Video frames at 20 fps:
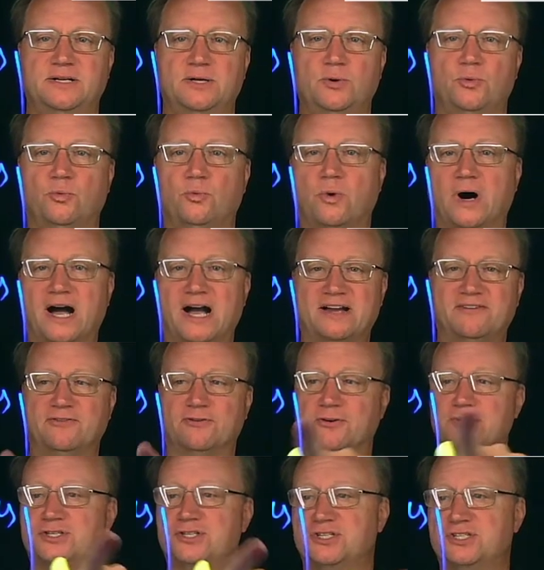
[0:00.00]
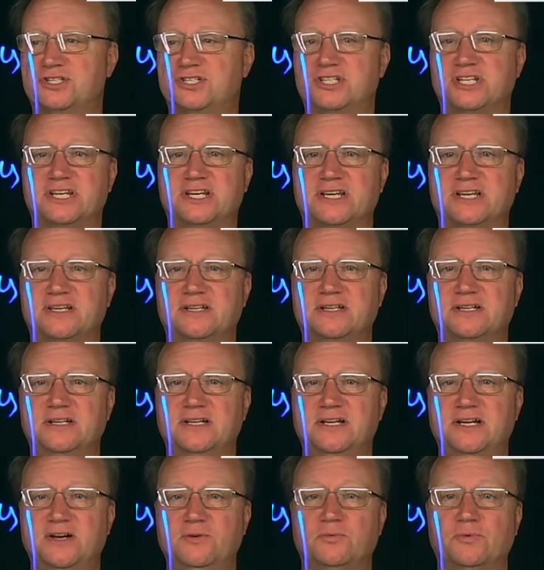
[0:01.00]
Y versus t,
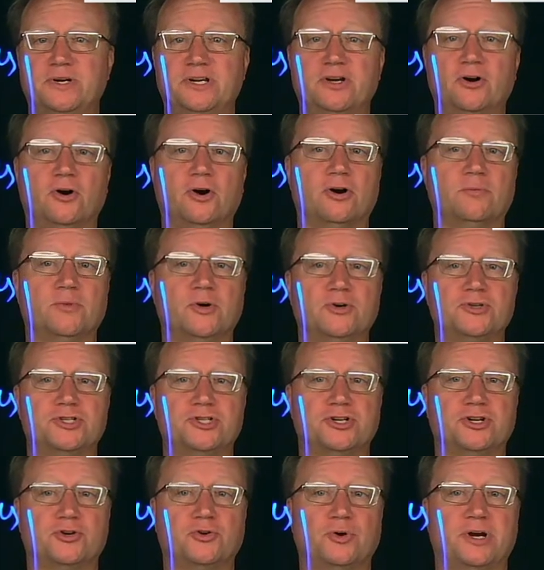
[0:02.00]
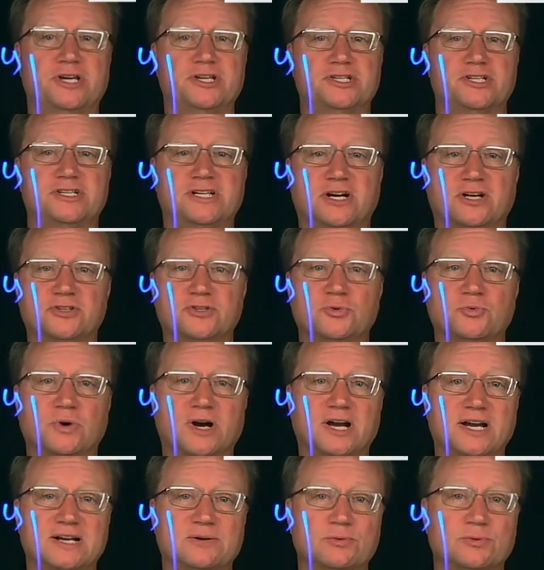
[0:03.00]
we know our motion equation delta
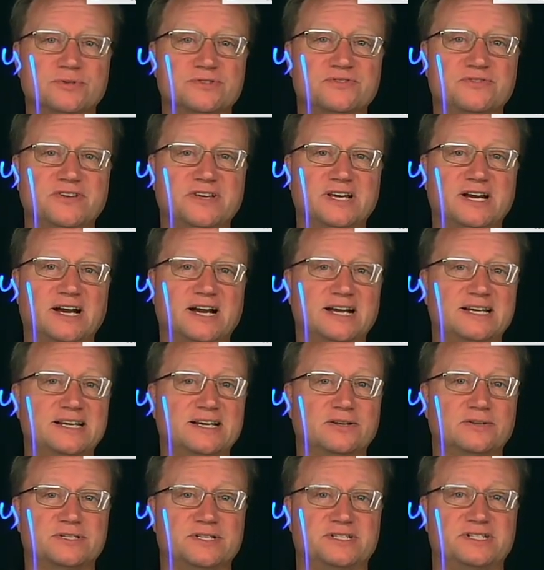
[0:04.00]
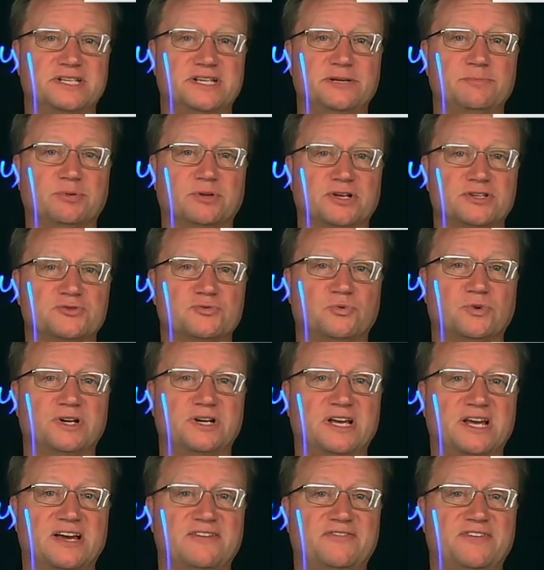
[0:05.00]
y equals vi delta t plus
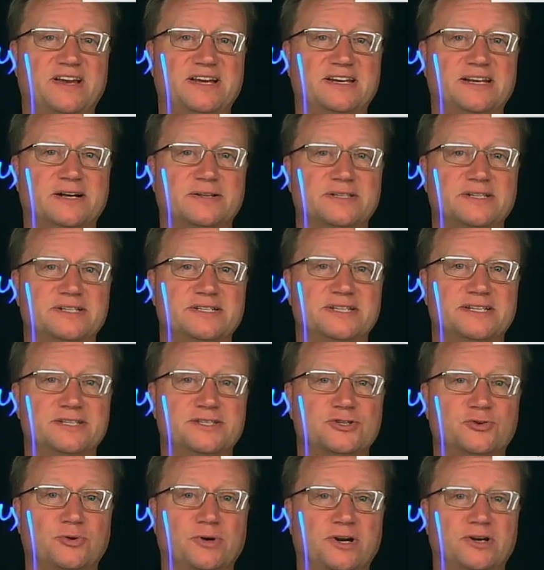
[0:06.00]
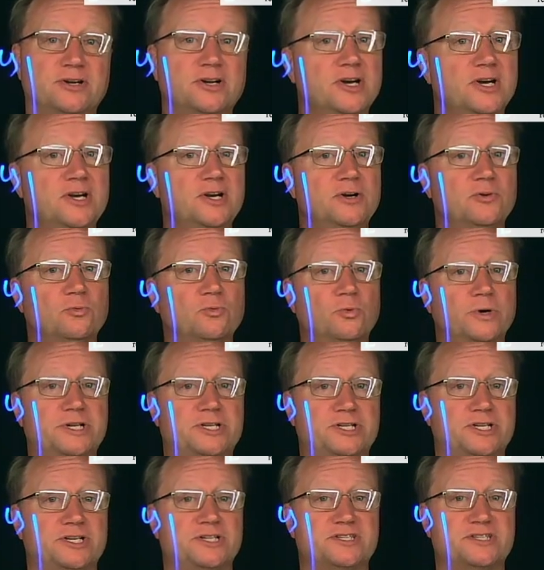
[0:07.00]
1/2 a delta t squared,
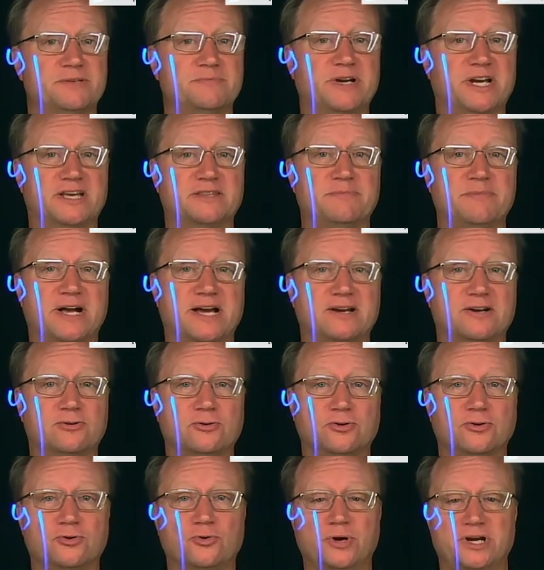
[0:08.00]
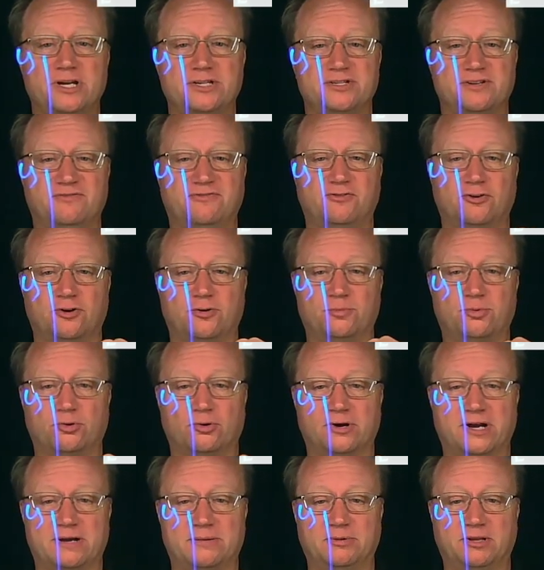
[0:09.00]
which is the mathematical equation for a
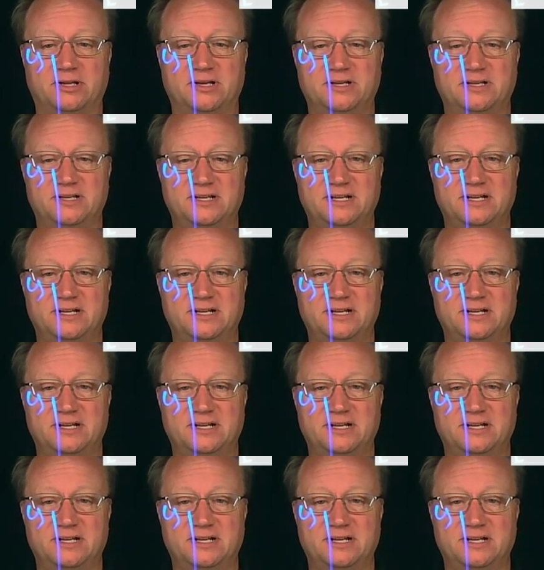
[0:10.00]
parabola.